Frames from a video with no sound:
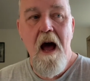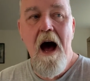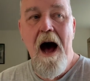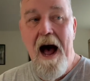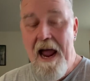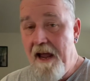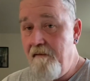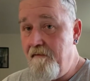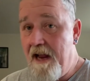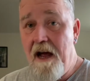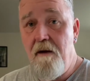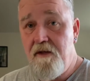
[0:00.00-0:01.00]
I have
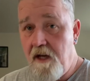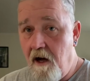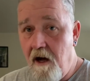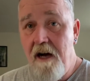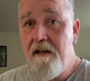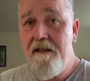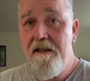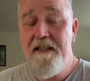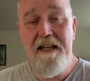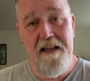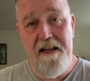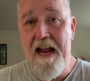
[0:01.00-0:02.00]
now talked
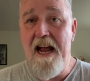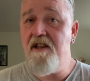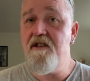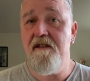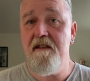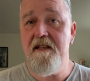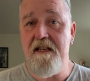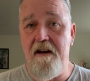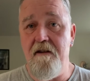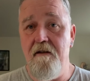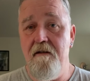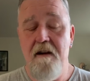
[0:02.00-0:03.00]
to the National
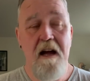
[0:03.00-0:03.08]
Center